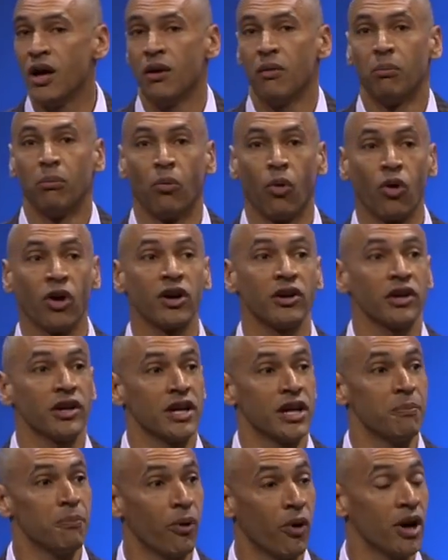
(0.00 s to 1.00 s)
more
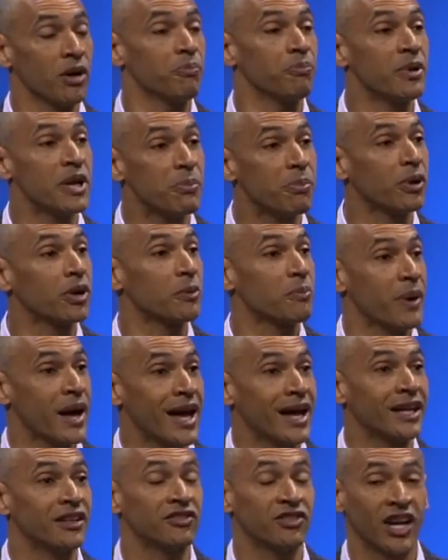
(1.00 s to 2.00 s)
important people are
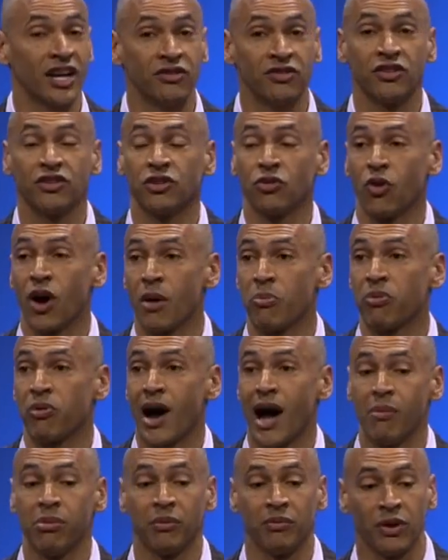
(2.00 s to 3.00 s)
paying attention to our
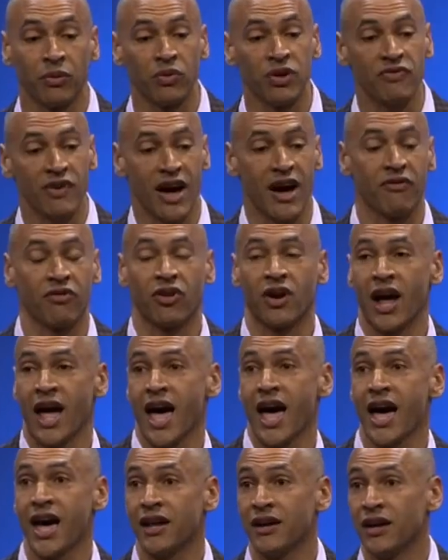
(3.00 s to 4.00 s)
problem than we've ever
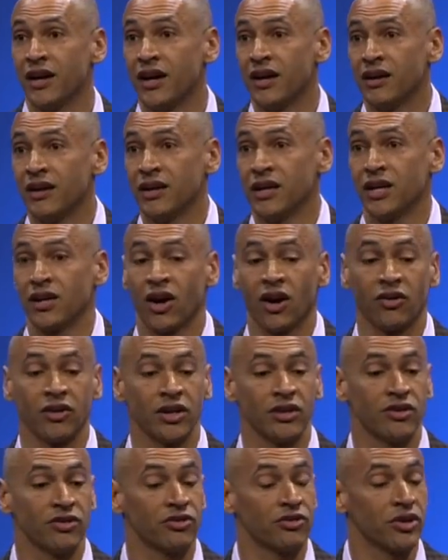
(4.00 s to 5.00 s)
had in our
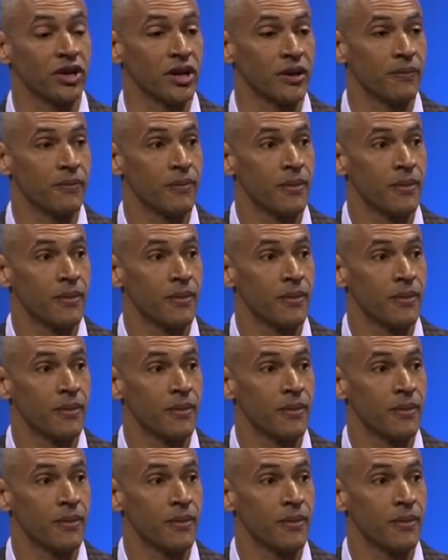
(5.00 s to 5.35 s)
industry.